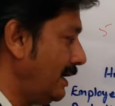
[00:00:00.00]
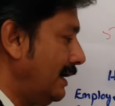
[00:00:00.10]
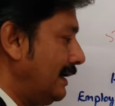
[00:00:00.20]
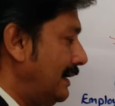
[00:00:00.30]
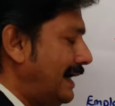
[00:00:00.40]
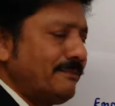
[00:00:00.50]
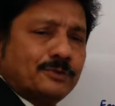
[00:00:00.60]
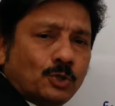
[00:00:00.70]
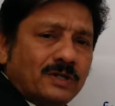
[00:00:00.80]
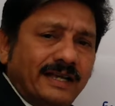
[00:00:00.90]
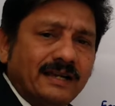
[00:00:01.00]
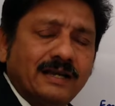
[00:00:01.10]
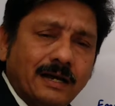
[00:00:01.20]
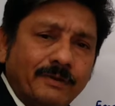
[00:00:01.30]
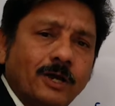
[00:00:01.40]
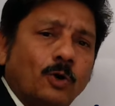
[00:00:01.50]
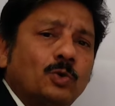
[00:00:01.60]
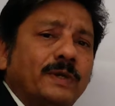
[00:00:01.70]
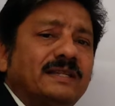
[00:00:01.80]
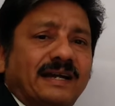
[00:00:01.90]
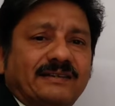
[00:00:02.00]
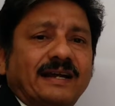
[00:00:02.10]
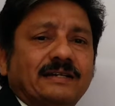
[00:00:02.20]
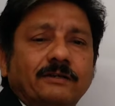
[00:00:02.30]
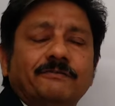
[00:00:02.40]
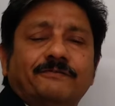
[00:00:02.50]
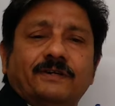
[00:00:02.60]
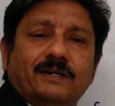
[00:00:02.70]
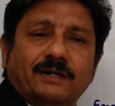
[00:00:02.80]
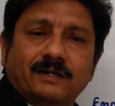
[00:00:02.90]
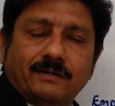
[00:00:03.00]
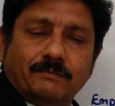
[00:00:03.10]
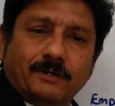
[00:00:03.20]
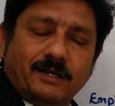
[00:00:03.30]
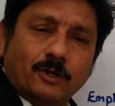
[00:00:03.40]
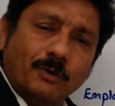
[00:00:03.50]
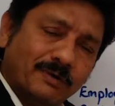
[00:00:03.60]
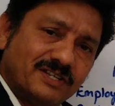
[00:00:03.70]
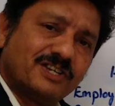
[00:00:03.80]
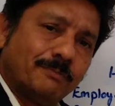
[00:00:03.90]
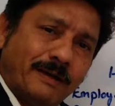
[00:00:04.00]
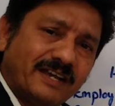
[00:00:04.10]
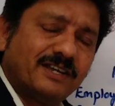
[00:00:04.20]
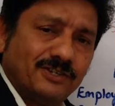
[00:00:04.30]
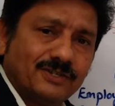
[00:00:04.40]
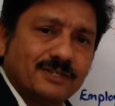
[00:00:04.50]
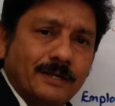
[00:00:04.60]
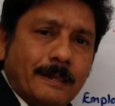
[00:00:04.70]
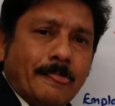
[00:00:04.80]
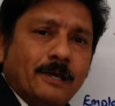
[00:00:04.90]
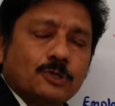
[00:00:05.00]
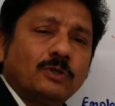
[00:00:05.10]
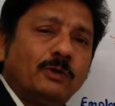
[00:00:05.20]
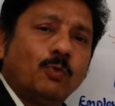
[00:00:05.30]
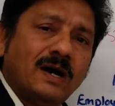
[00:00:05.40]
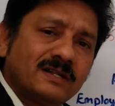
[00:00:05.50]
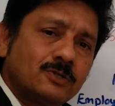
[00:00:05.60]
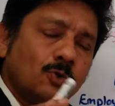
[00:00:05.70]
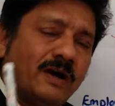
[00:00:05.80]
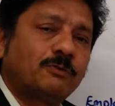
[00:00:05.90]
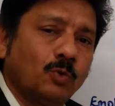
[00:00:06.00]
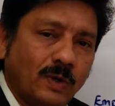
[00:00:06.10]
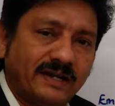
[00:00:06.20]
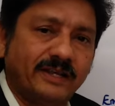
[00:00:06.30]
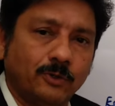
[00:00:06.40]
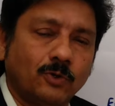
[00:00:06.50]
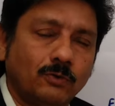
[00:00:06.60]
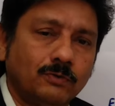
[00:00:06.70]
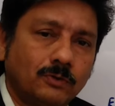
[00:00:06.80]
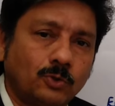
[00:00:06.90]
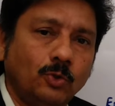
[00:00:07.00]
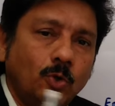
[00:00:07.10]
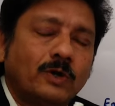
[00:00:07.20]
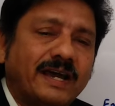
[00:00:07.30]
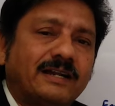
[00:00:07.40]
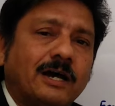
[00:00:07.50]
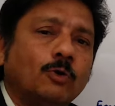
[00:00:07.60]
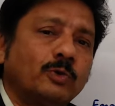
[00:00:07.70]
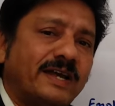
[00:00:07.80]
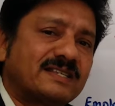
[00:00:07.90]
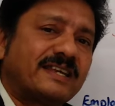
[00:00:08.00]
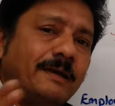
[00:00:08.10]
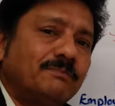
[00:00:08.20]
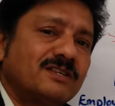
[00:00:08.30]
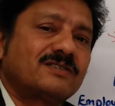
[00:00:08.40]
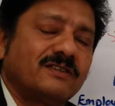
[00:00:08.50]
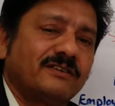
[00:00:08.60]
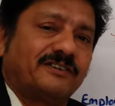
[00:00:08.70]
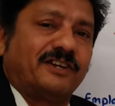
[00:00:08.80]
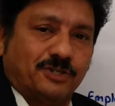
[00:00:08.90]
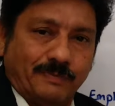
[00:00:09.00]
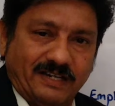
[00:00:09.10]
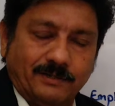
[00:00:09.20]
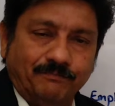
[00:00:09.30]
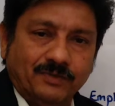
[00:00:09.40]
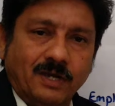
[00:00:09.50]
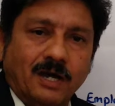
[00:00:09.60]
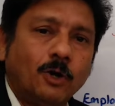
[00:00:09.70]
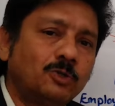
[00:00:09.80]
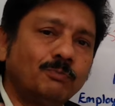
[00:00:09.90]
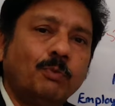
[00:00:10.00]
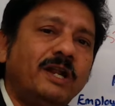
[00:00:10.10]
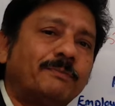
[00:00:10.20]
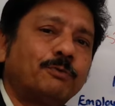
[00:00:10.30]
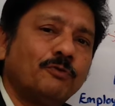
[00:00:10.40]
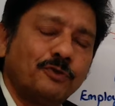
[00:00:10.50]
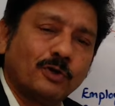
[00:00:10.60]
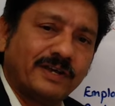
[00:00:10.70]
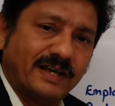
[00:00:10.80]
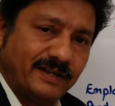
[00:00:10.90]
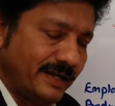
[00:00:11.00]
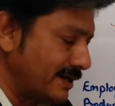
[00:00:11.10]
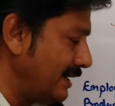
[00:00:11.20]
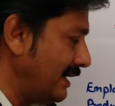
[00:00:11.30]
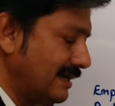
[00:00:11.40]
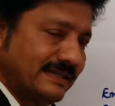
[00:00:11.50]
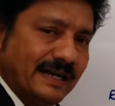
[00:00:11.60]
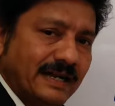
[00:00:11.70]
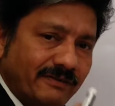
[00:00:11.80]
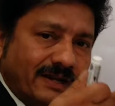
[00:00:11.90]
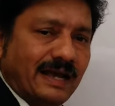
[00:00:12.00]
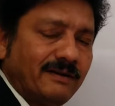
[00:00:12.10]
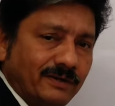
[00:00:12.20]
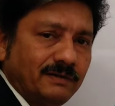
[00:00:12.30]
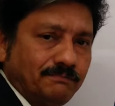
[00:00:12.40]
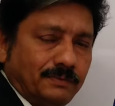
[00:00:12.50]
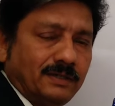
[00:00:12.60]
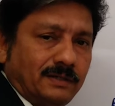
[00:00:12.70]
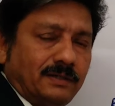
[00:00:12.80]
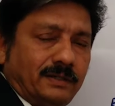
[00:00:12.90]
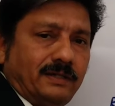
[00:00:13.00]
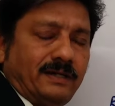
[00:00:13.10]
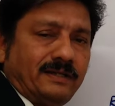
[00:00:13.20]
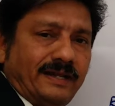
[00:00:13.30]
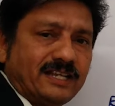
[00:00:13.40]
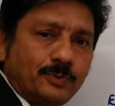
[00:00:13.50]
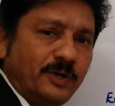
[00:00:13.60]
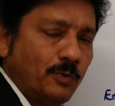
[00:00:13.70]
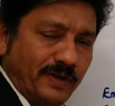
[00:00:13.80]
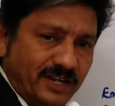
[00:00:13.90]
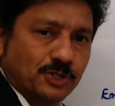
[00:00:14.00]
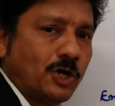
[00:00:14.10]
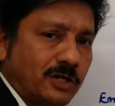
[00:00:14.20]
I'm sure they are coming out with attractive compensation packages. So the ones who have to worry, to look at how to escape this retrenchment, how to bulletproof your career, that I will have in the next video, very short,